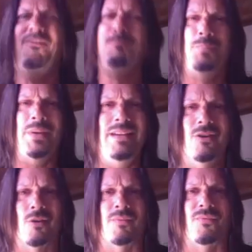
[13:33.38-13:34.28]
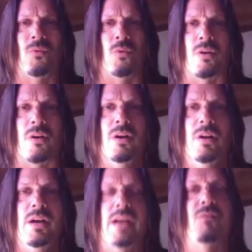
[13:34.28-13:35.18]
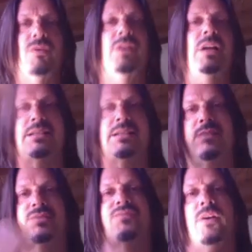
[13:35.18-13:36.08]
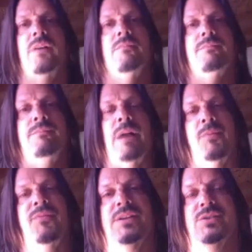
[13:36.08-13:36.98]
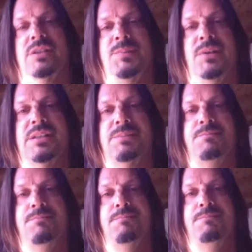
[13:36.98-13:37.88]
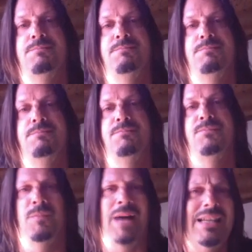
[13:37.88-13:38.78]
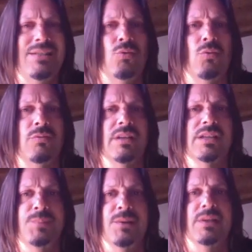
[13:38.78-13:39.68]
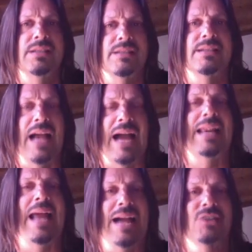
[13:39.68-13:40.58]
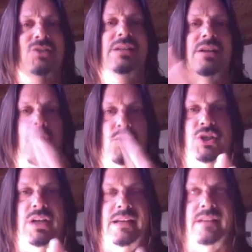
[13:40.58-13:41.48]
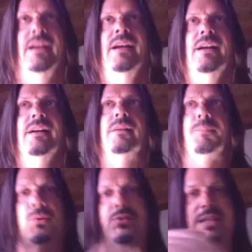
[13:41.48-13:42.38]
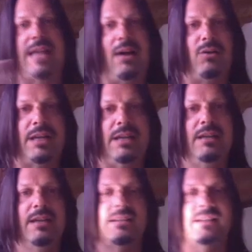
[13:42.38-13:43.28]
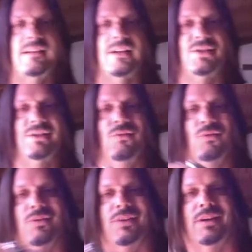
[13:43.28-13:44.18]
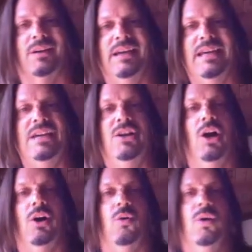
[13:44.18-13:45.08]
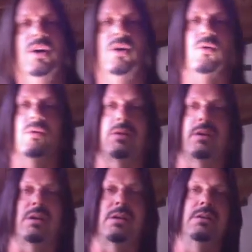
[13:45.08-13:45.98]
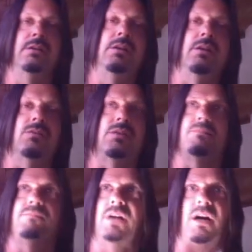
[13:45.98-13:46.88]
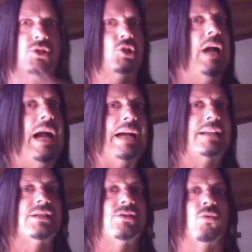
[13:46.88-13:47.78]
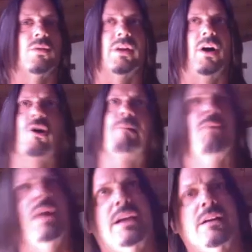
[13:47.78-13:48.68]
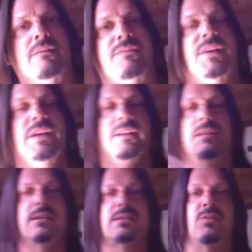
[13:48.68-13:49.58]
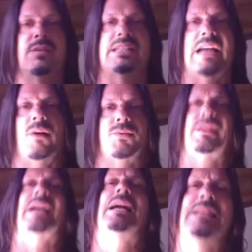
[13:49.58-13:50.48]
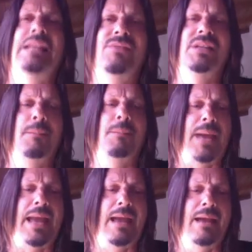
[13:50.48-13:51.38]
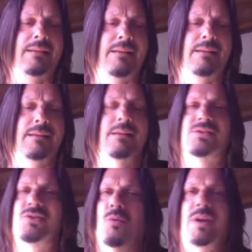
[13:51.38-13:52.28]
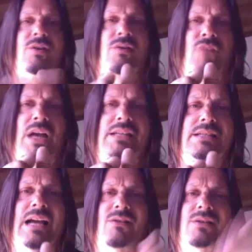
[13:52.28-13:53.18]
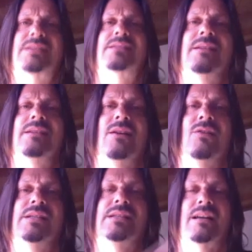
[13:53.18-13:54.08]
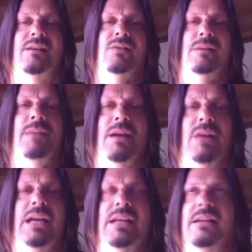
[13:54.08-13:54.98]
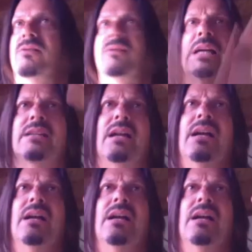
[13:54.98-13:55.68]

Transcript: I've been here before, and I realized it was from my professional experience from high school experiences that I had actually negotiated the personality discussion, or the ego, or the, you know, the contracts, or the heartbreak of this going south with that guy leaving the band, and there's no way you could reconcile because, you know, he's got to go get married, and you're like,